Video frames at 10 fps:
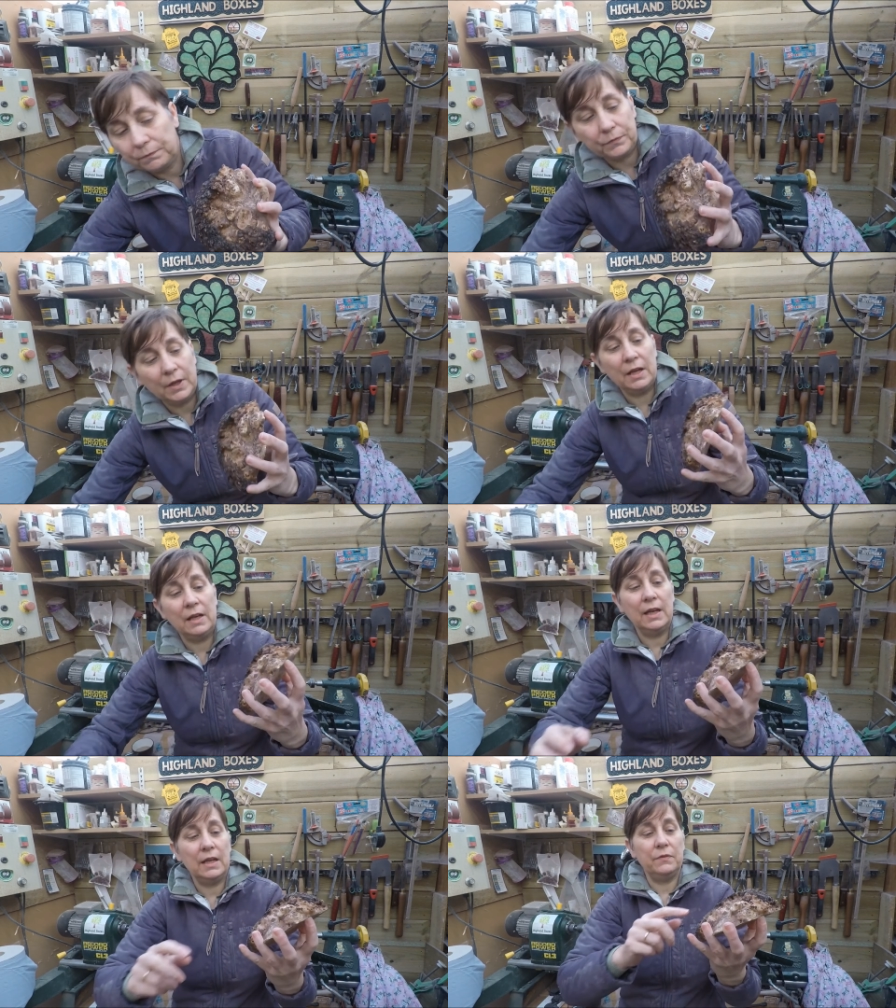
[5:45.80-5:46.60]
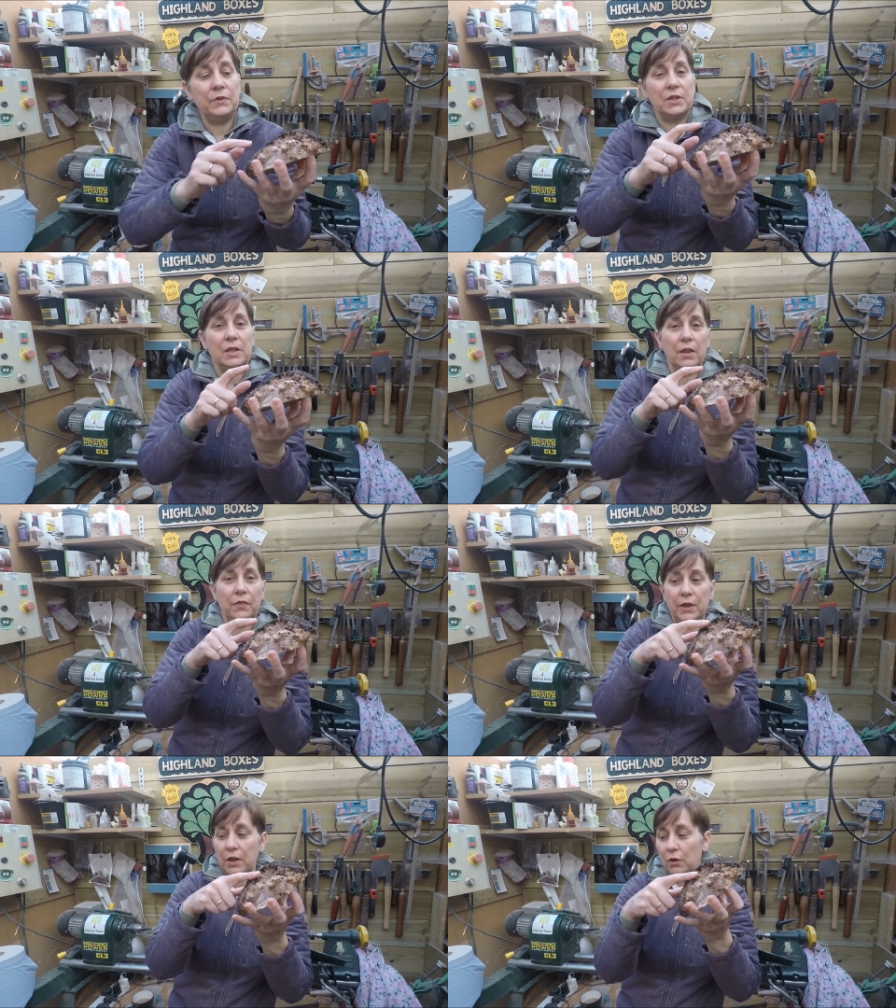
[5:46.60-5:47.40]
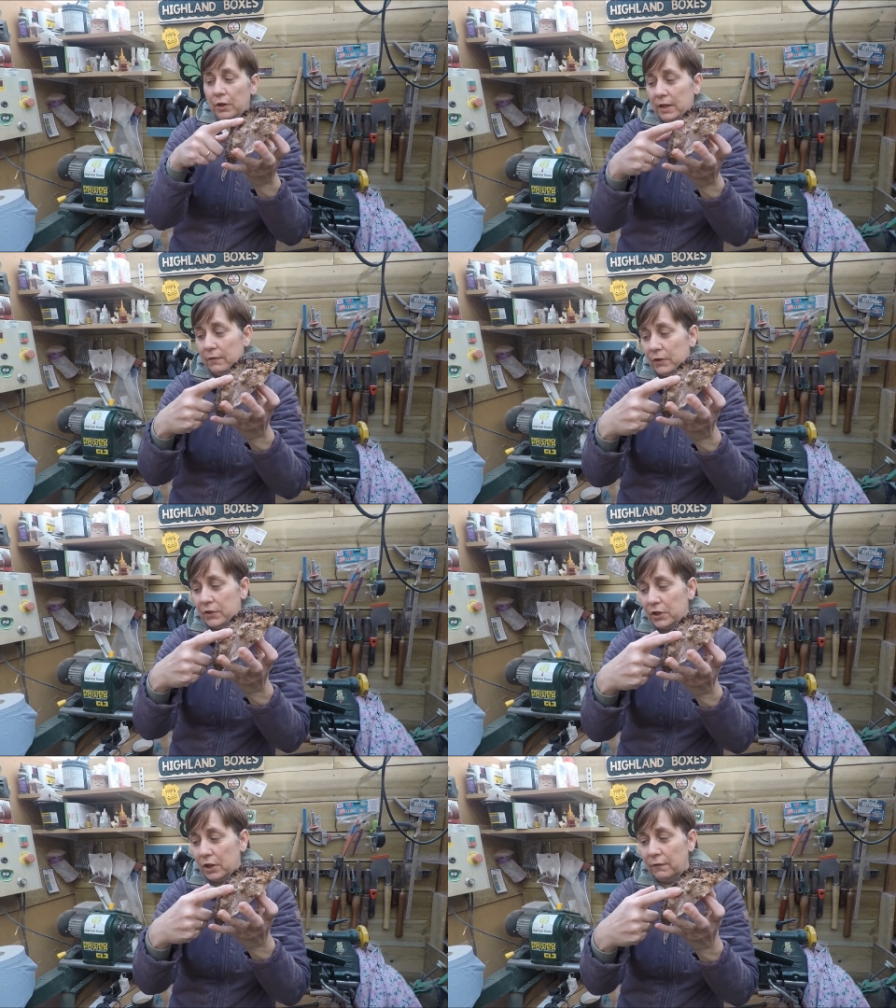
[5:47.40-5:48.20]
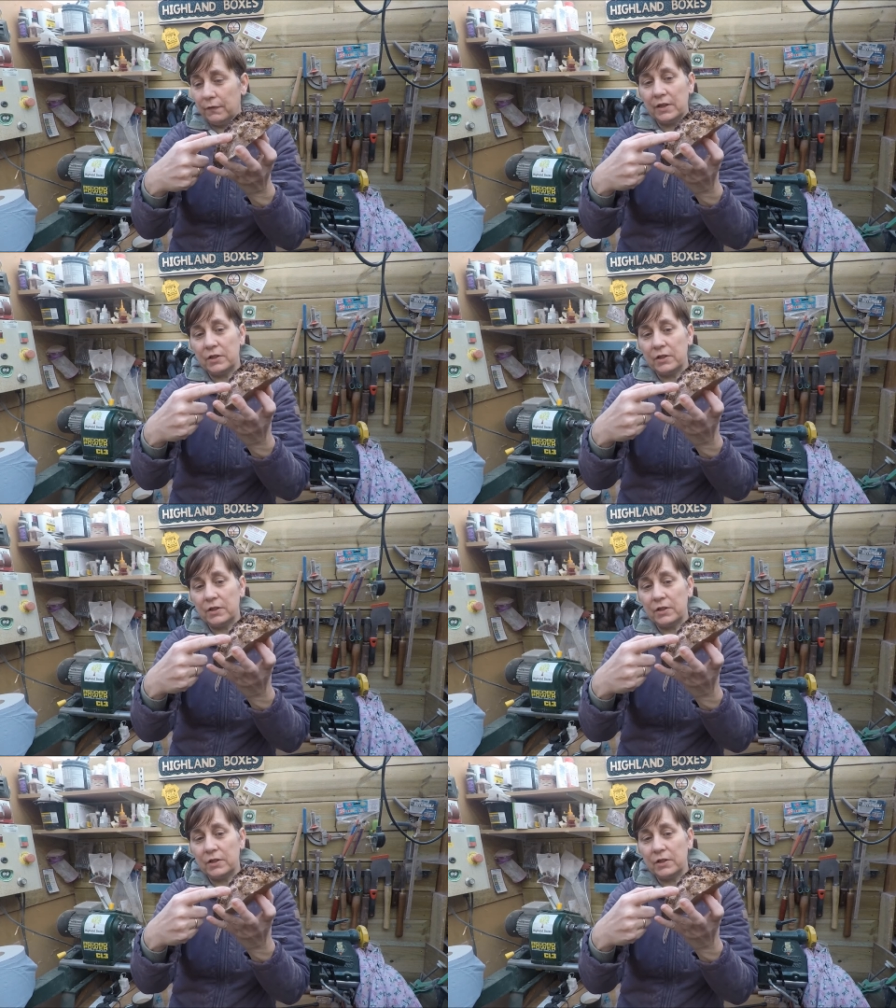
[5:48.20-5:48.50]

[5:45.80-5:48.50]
It leaves the uneven surface.